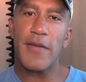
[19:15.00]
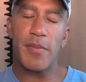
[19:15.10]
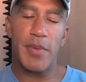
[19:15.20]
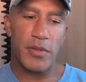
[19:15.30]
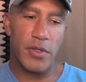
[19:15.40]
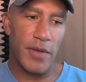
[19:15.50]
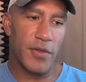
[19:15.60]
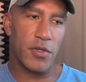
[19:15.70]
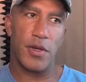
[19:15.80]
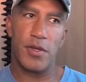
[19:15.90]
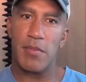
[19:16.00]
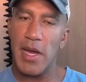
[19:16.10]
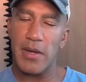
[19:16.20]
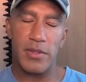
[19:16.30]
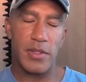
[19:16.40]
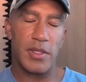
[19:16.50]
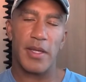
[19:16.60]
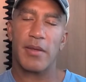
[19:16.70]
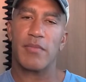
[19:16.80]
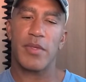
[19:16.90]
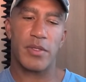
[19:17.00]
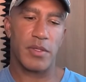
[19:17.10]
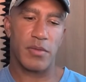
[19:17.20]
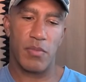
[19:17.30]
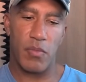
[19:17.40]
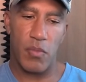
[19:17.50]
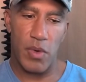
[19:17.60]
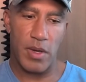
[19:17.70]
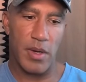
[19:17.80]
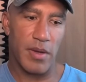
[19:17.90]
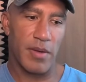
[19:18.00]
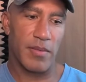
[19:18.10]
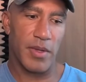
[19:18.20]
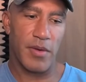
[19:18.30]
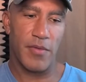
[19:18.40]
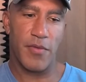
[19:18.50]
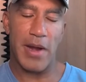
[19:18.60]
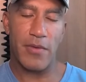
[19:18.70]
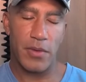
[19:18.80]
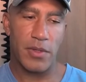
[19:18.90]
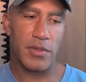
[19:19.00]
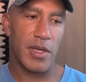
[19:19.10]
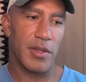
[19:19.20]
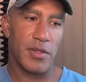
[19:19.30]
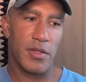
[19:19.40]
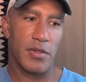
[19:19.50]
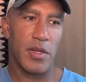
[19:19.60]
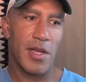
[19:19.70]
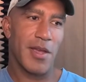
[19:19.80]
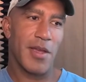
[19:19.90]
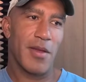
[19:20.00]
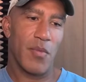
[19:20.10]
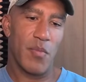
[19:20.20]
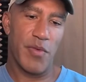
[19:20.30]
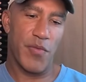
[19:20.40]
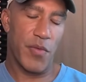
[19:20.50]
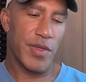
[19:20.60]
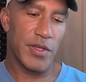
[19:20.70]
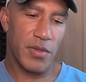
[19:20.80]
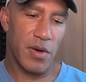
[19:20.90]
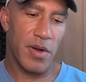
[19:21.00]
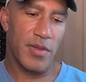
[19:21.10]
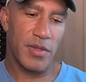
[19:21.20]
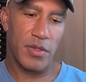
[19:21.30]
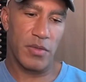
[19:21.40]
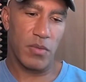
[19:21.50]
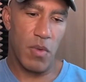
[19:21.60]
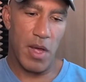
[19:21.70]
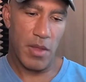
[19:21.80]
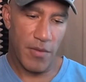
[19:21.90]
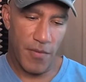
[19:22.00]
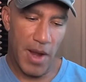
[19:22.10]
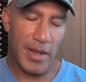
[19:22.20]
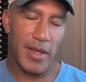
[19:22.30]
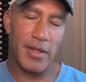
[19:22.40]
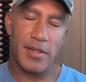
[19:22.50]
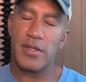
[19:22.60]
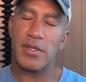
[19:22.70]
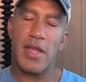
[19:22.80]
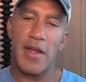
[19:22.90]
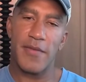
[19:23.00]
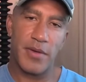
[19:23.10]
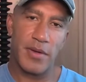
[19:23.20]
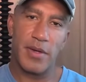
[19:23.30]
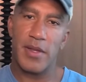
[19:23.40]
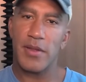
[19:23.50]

And you have to build, you have to train your models. Like this is what uh, you know, frac crew looks like. This is before they start. This is while they're fracking, and this is after.